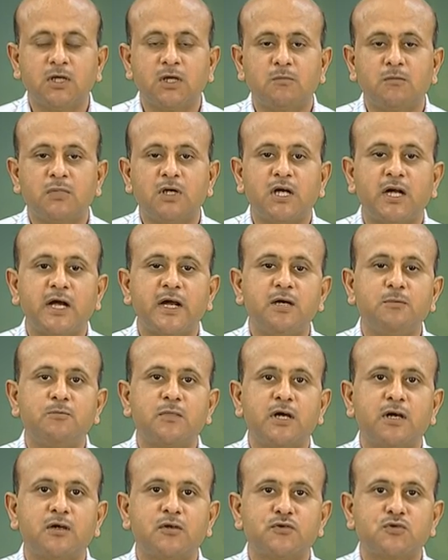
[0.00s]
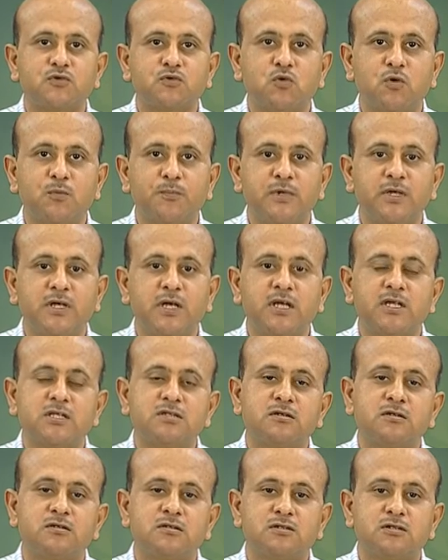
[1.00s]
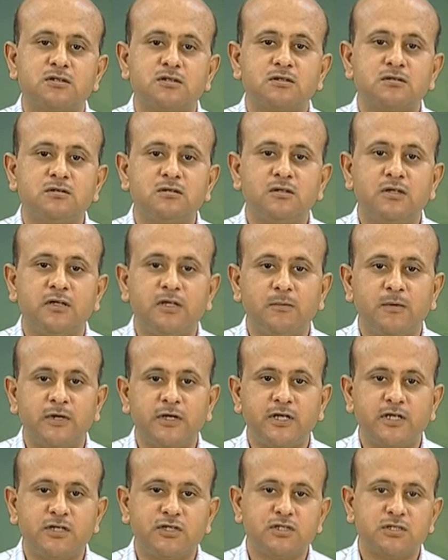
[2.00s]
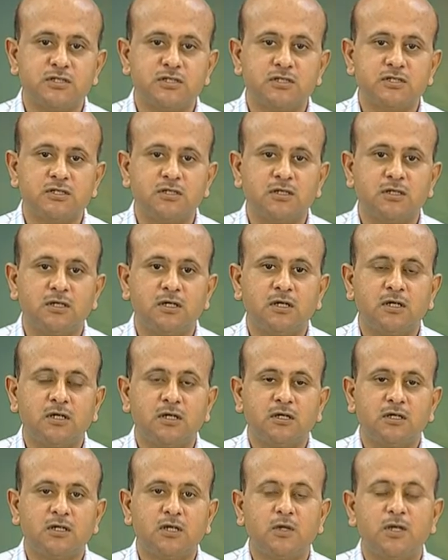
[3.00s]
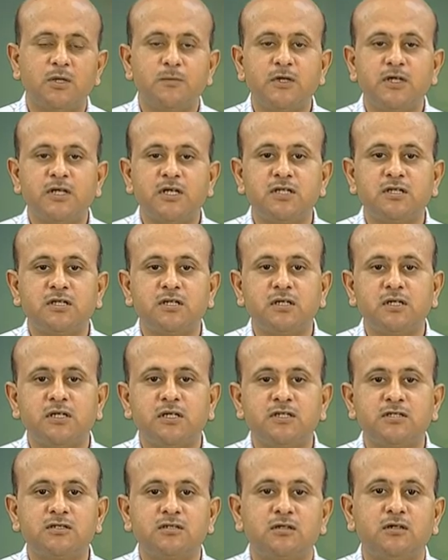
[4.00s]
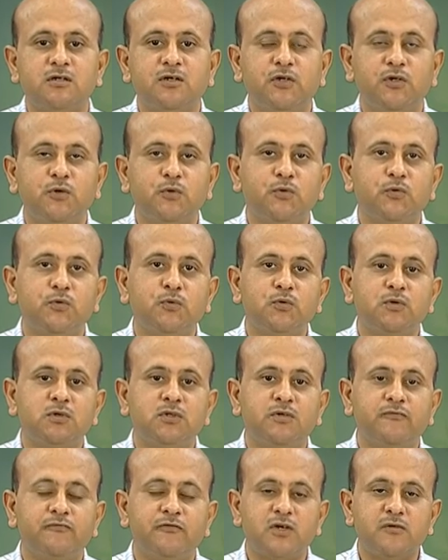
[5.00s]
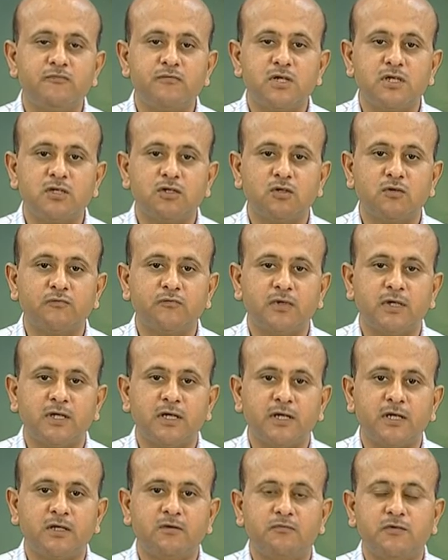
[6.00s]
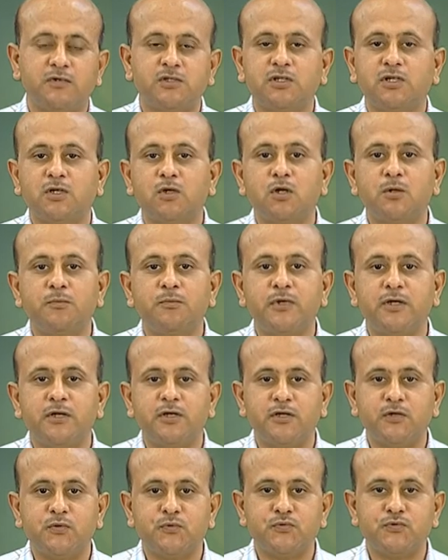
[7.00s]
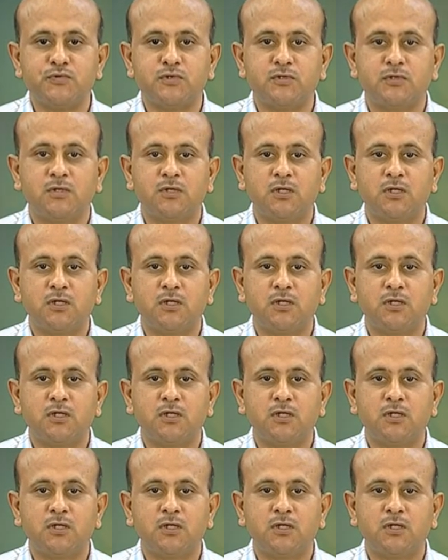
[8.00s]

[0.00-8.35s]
But light microscopy has certain limitations. Now, limitation is due to the wavelength of the light which cannot be reduced.